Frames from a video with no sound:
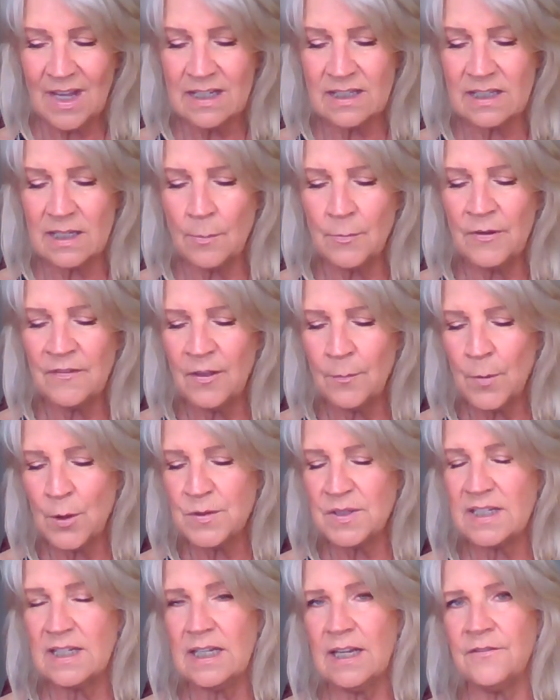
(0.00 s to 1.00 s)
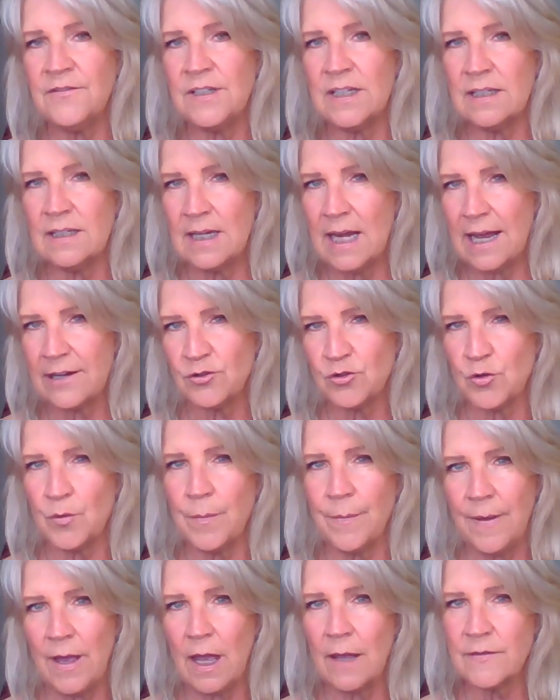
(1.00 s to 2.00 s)
Some of the most gifted
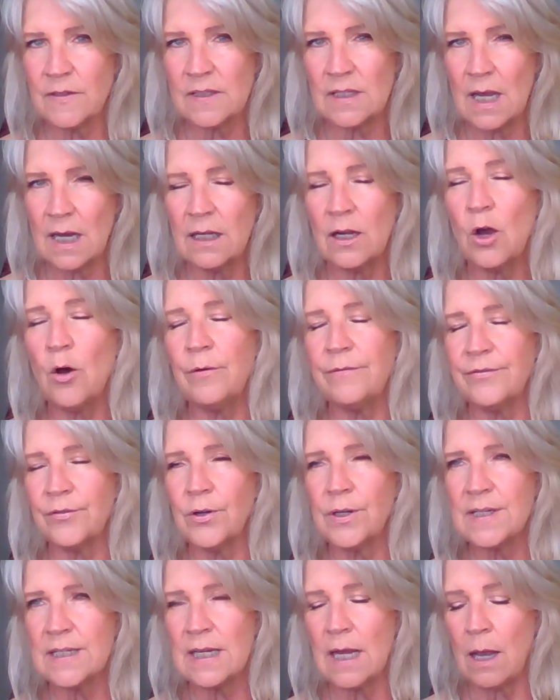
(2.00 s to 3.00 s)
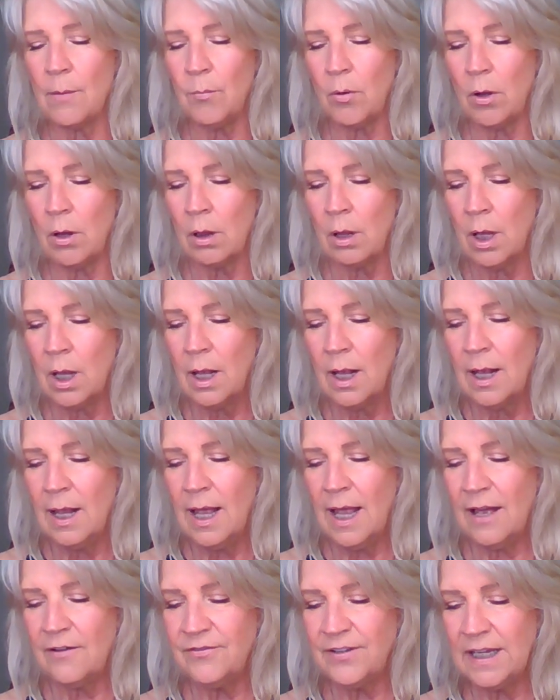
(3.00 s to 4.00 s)
naturopaths I know, for example,
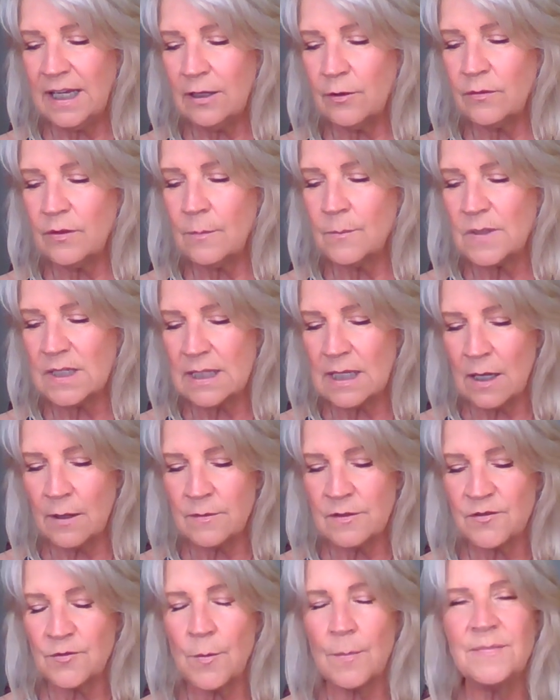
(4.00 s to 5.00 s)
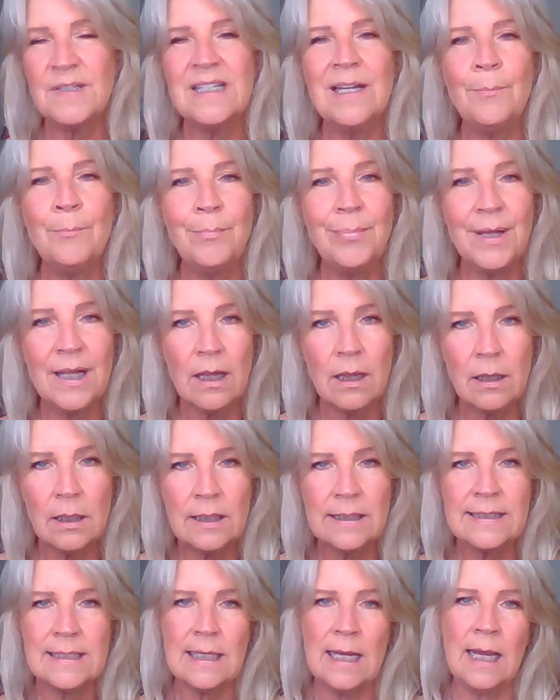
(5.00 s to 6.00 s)
have healed themselves from
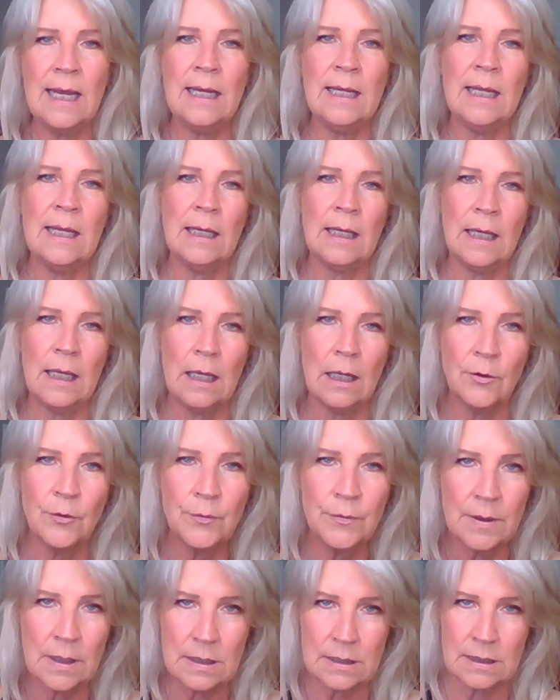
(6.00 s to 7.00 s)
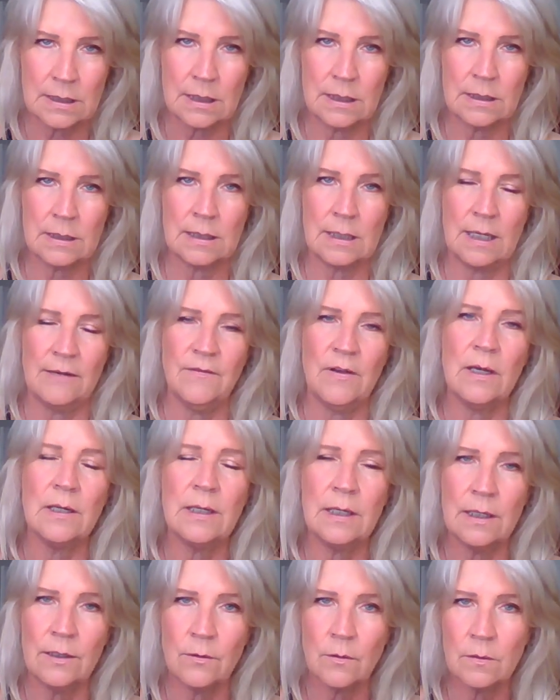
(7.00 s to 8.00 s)
debilitating illnesses. They've
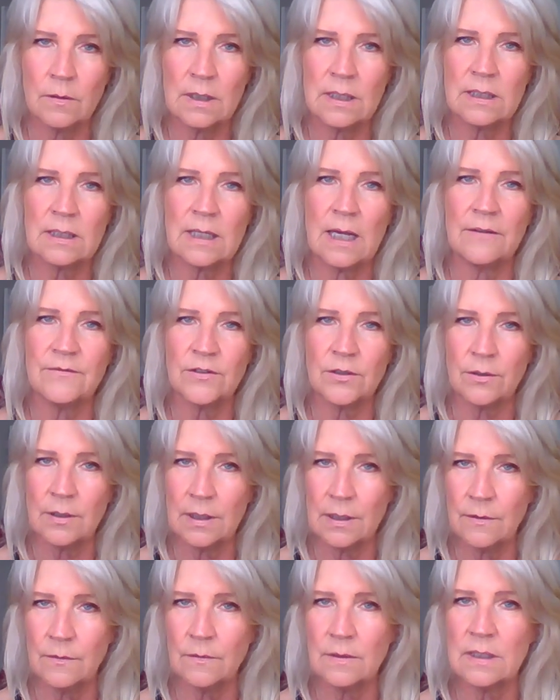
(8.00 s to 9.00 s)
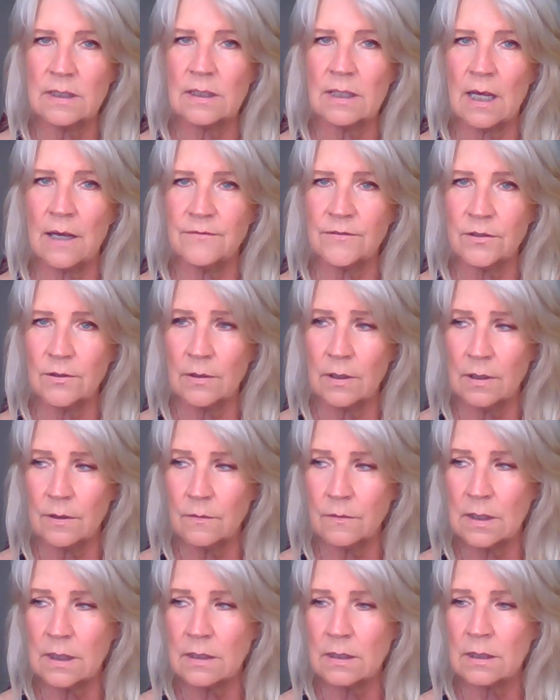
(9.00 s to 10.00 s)
had illness after illness after
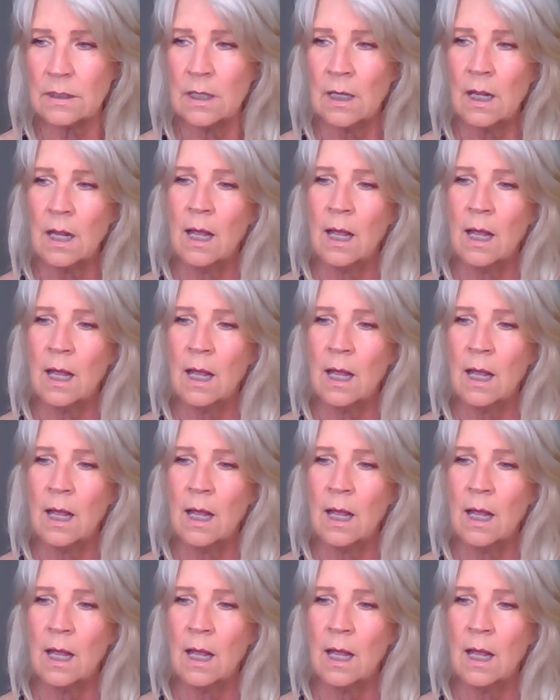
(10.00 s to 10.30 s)
illness,